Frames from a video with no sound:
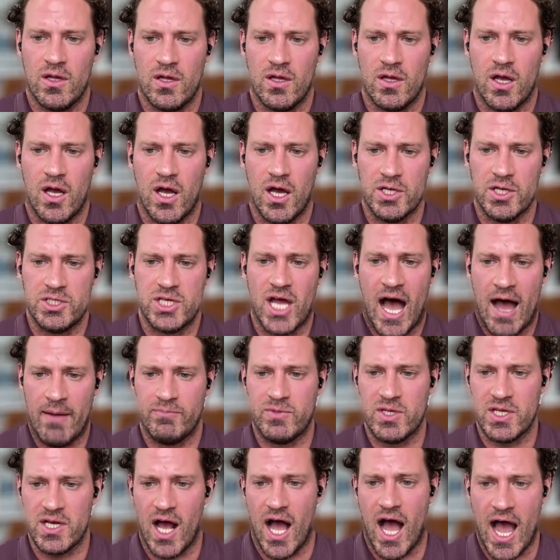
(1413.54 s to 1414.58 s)

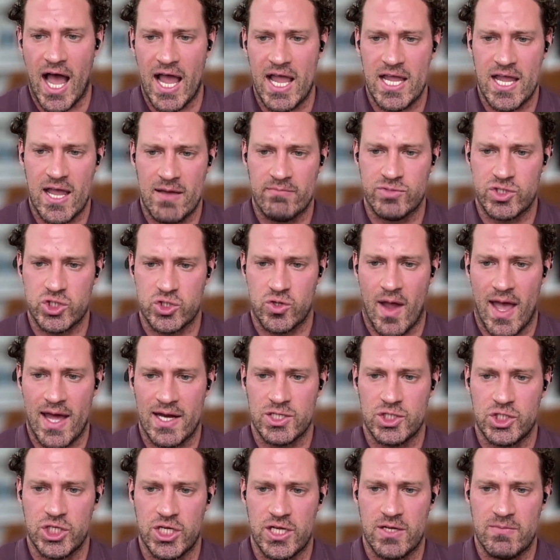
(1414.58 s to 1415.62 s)
adopted IAM
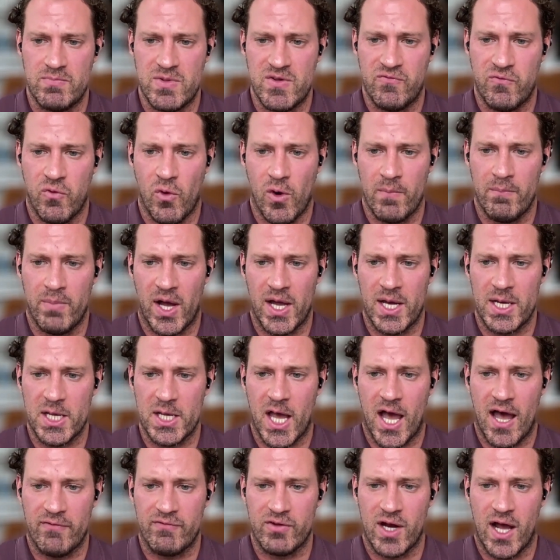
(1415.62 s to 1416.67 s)
strategy before biting
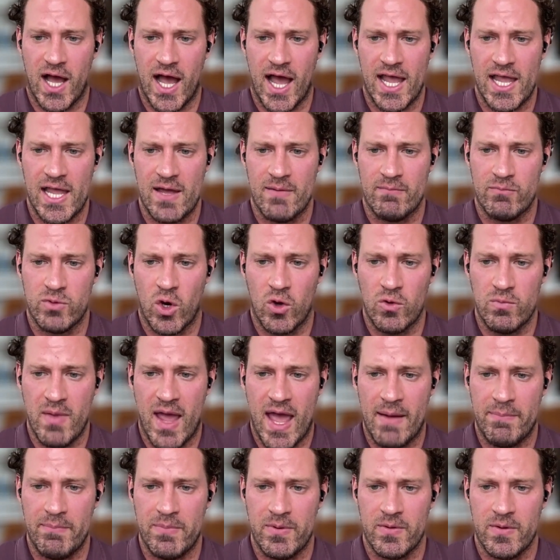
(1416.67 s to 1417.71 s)
off an IAM
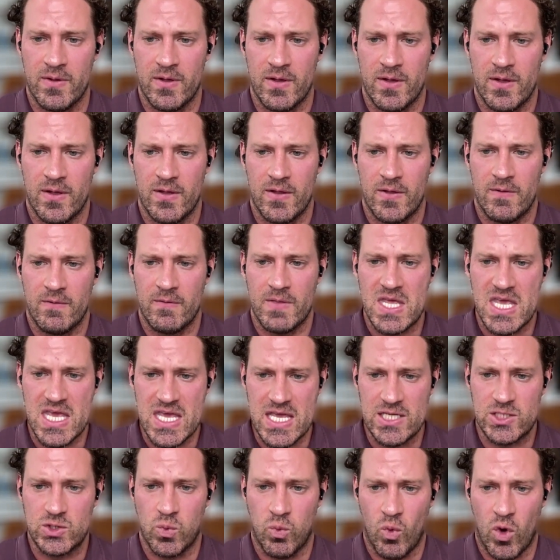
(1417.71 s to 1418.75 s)
roadmap
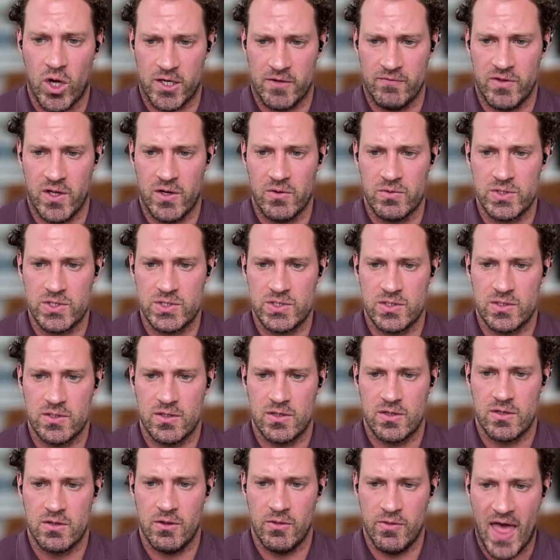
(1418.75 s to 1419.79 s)
is one of those.
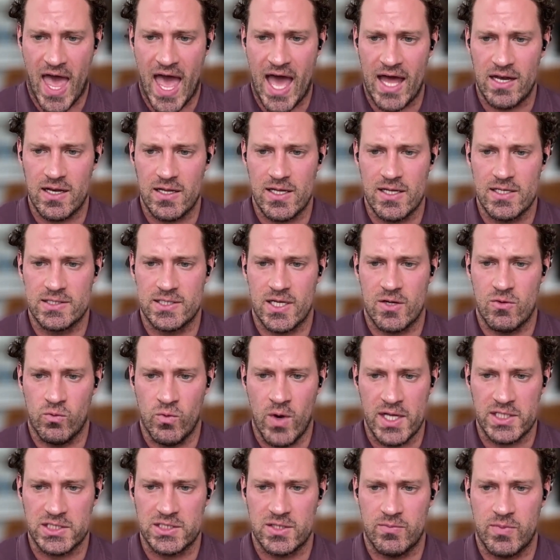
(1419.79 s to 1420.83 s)
That is a
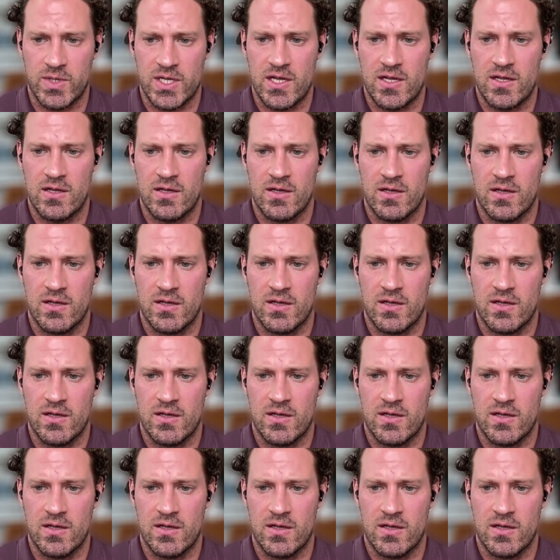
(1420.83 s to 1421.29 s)
recipe